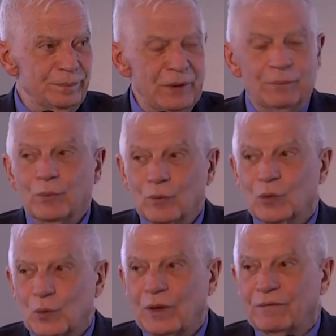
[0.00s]
people
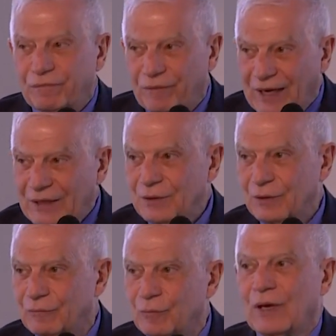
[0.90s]
who are
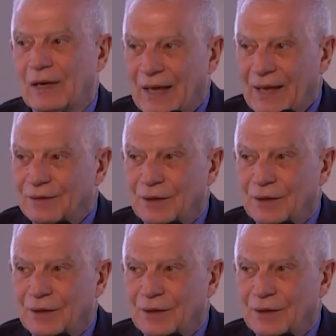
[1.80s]
fighting for a land